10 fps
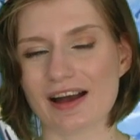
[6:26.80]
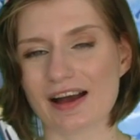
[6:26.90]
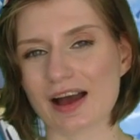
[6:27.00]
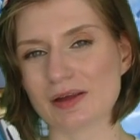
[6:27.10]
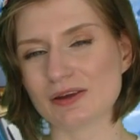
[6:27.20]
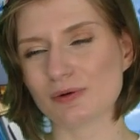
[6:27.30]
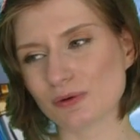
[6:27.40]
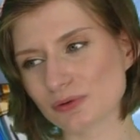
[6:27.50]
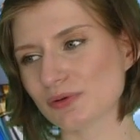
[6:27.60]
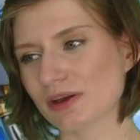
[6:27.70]
I
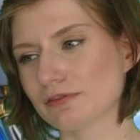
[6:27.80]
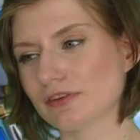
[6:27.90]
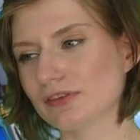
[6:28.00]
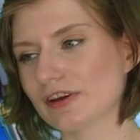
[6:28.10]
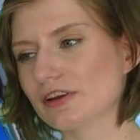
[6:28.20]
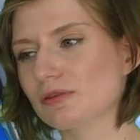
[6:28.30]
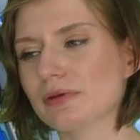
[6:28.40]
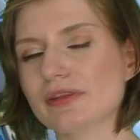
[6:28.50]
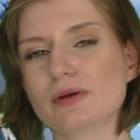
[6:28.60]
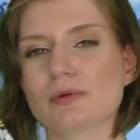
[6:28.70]
also haven't decided
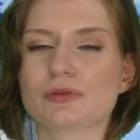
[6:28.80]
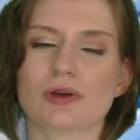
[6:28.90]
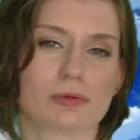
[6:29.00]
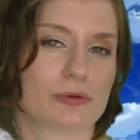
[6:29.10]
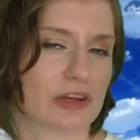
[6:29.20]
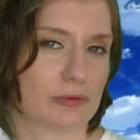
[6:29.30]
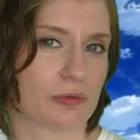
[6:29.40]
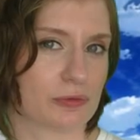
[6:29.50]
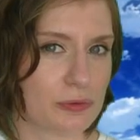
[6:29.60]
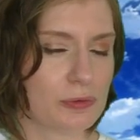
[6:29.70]
whether I want to upload a
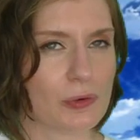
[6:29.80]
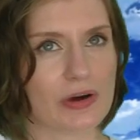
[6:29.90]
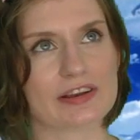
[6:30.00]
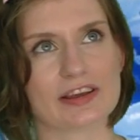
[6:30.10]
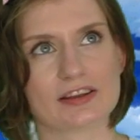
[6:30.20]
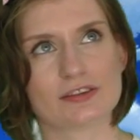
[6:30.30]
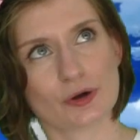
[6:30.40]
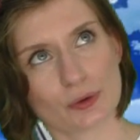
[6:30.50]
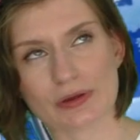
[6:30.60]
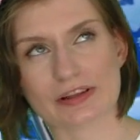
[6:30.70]
review or an
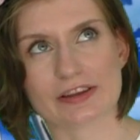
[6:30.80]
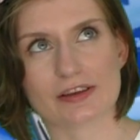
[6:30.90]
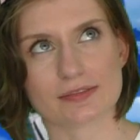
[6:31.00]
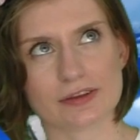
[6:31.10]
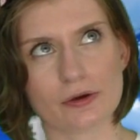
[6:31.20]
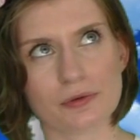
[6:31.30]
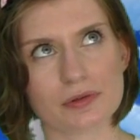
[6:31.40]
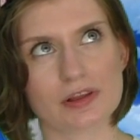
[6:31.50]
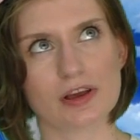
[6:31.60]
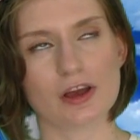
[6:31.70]
editorial next. The
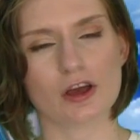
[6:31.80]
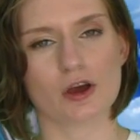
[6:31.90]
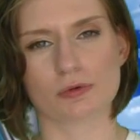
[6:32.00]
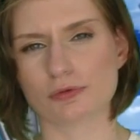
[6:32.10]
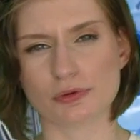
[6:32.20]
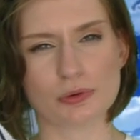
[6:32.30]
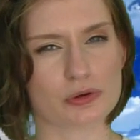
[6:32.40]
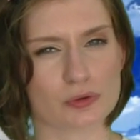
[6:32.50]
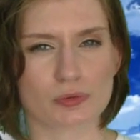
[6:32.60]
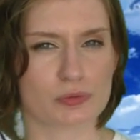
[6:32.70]
whole
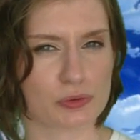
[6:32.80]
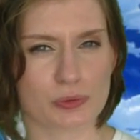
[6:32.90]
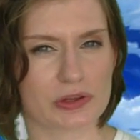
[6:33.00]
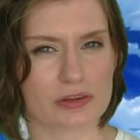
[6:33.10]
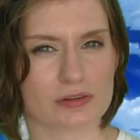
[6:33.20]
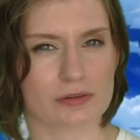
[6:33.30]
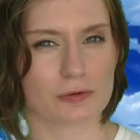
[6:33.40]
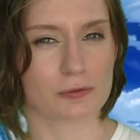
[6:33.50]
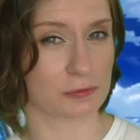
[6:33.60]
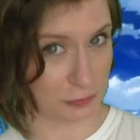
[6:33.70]
reviewers reviewing
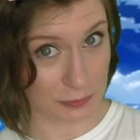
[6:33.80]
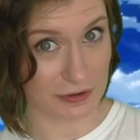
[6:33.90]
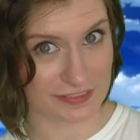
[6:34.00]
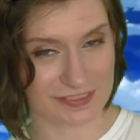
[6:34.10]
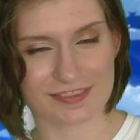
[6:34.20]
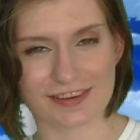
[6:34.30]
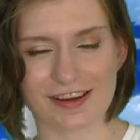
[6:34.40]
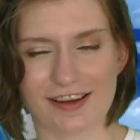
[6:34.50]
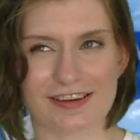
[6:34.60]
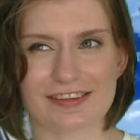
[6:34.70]
reviewers
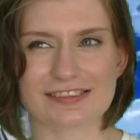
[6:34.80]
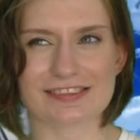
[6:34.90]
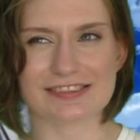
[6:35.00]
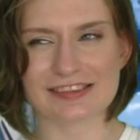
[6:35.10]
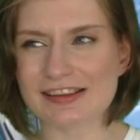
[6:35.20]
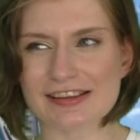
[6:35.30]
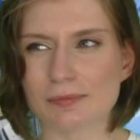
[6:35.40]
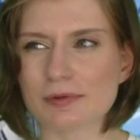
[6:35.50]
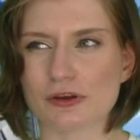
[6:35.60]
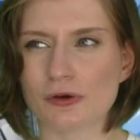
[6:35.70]
didn't
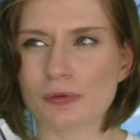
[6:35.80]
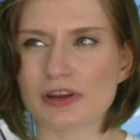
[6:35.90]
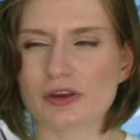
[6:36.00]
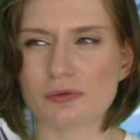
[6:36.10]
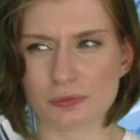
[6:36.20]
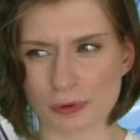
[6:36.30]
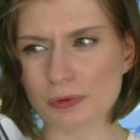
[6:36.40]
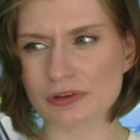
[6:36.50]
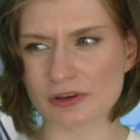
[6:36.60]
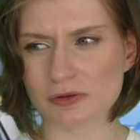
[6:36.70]
let me go and I
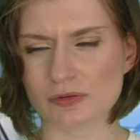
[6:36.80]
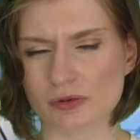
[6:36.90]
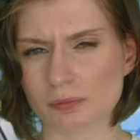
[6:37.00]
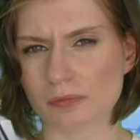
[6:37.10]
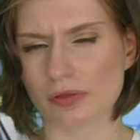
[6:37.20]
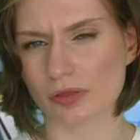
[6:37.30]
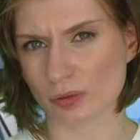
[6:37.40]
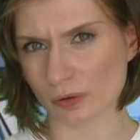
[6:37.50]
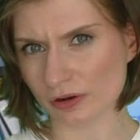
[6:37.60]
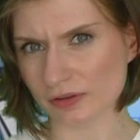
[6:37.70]
wrote down some
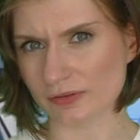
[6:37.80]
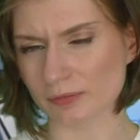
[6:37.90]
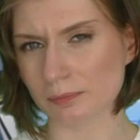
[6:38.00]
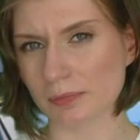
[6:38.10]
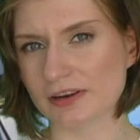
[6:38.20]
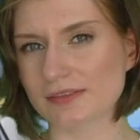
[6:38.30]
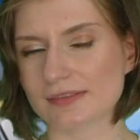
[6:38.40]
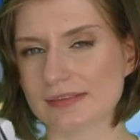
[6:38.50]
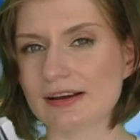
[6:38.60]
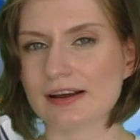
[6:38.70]
thoughts, but it's
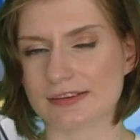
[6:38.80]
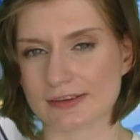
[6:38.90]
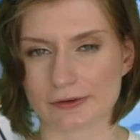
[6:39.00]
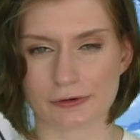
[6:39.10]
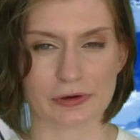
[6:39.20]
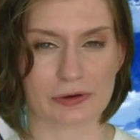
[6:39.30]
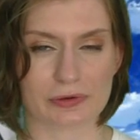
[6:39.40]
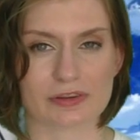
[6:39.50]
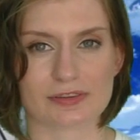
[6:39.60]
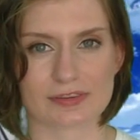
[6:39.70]
not yet a
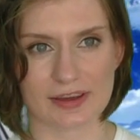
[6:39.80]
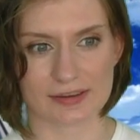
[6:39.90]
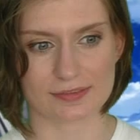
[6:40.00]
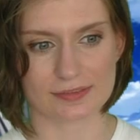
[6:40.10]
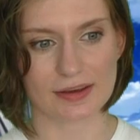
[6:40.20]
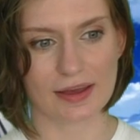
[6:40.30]
coherent text.